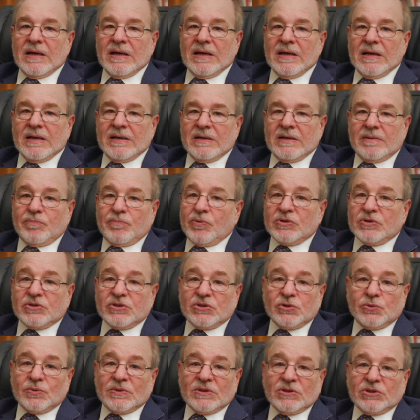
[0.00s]
And it
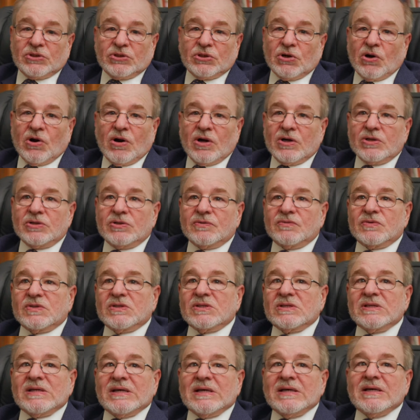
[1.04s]
puts you in charge of
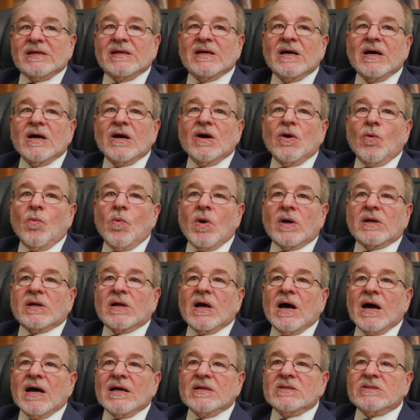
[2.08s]
seeing what
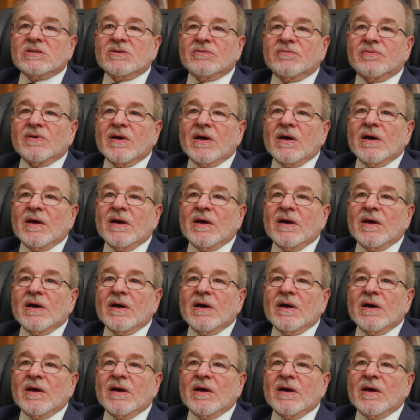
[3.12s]
kinds of